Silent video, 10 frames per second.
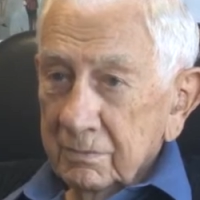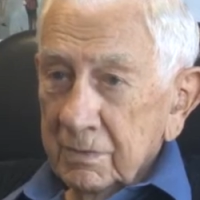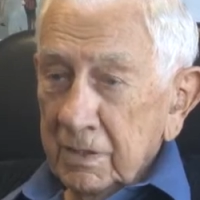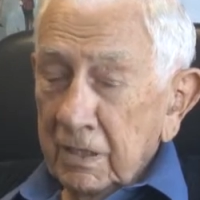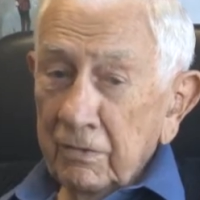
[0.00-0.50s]

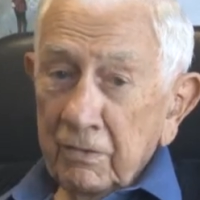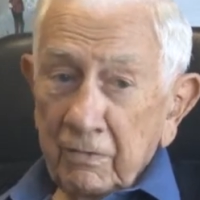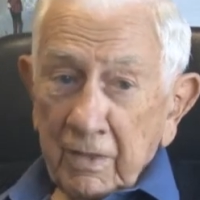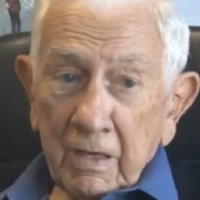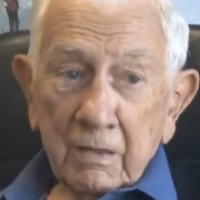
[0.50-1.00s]
But other than
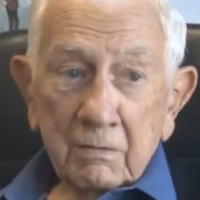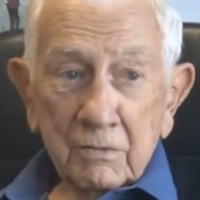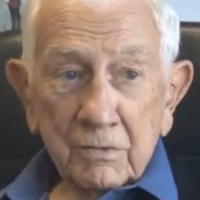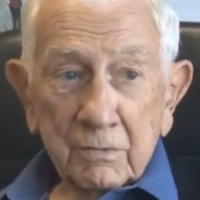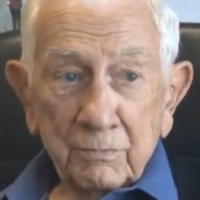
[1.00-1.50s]
that,
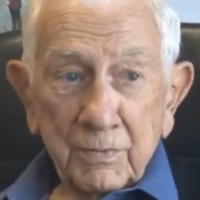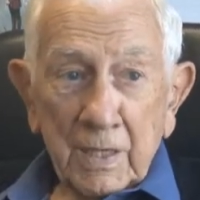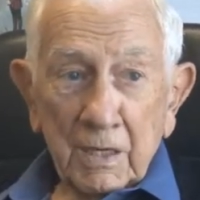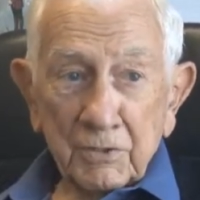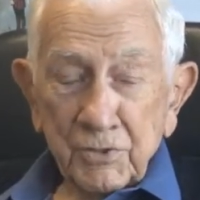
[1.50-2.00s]
it's a
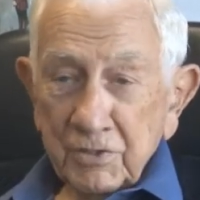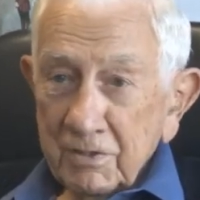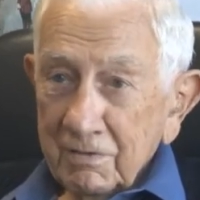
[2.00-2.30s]
phallus.